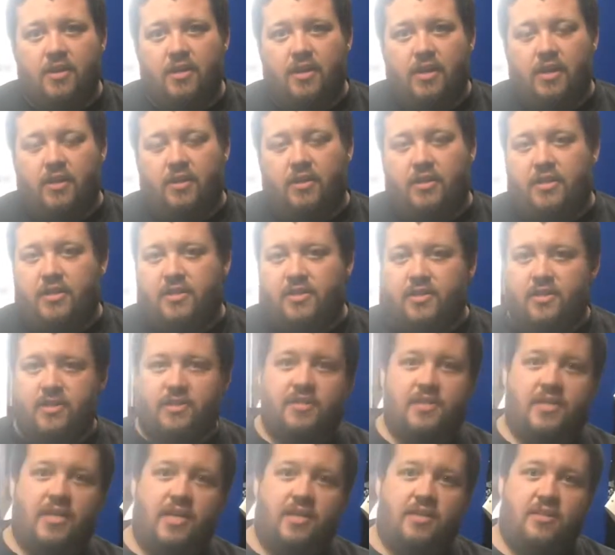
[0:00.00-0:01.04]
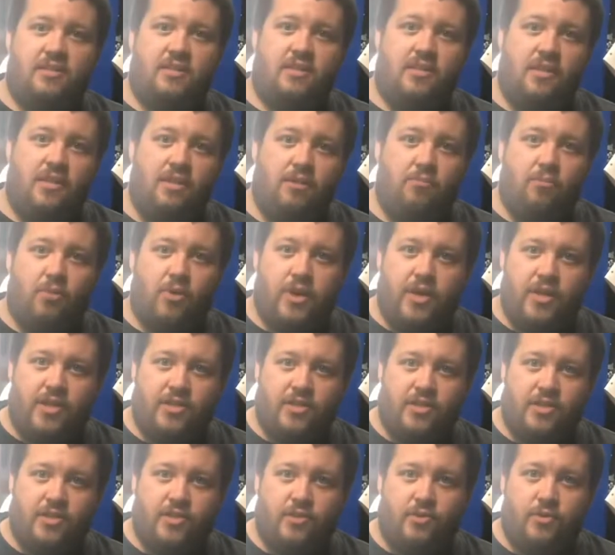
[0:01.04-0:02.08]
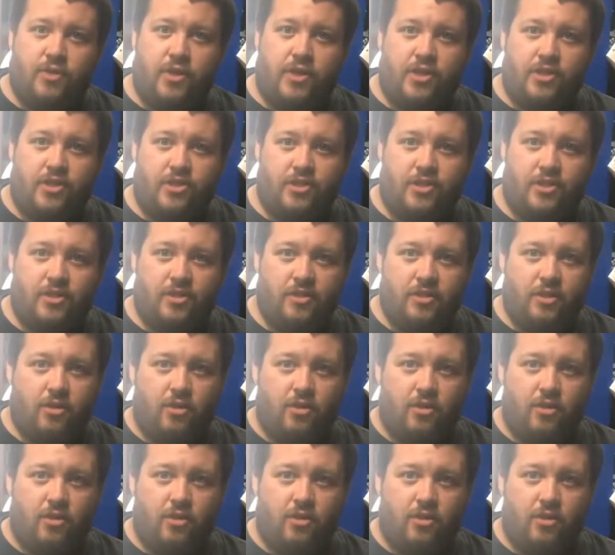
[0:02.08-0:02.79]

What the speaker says: at least assess the brake situation,